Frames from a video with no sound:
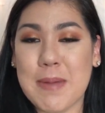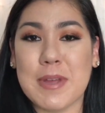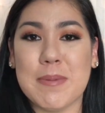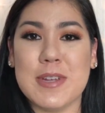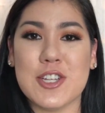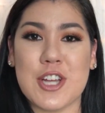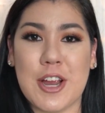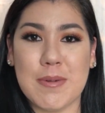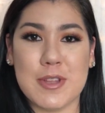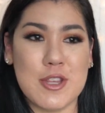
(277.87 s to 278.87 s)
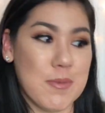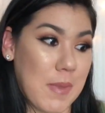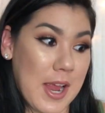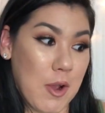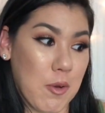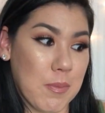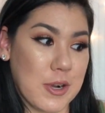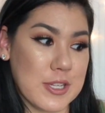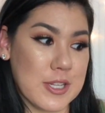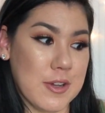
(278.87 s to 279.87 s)
I'm going to be sharing with you my own
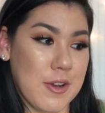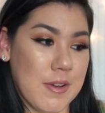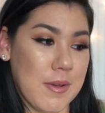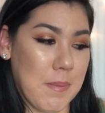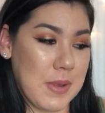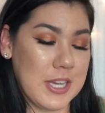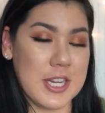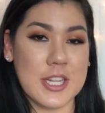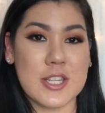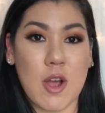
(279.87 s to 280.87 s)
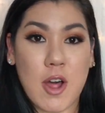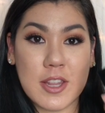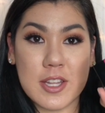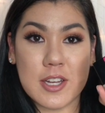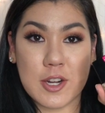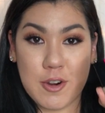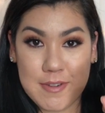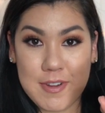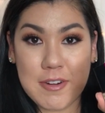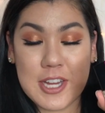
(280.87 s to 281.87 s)
personal opinions on the
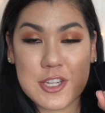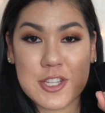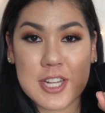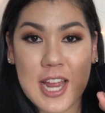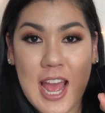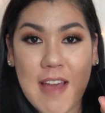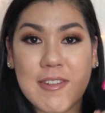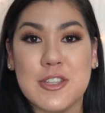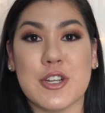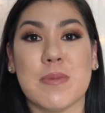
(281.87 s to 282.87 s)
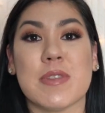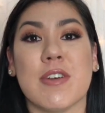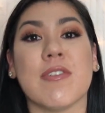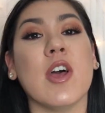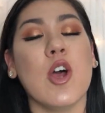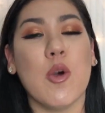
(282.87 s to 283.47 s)
current foundations that I have in terms of